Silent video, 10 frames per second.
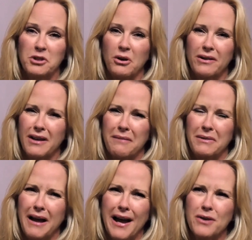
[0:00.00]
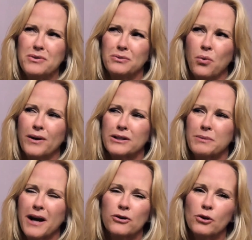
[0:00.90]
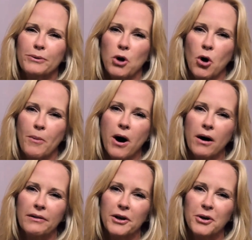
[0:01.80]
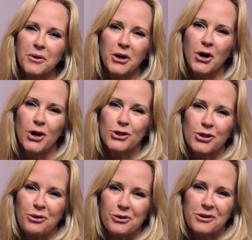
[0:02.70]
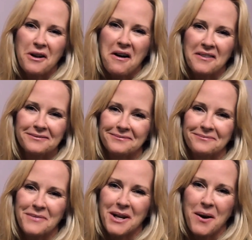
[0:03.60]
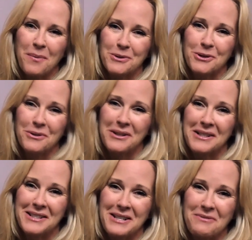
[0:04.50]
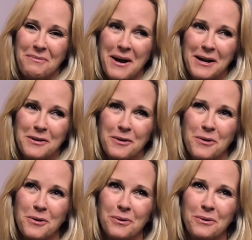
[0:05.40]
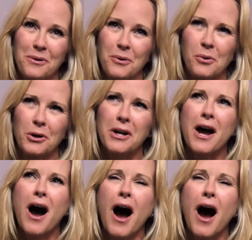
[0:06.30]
So, I always wanted to be. I grew up in Omaha, though, so there's not many opportunities, and even back there, there weren't.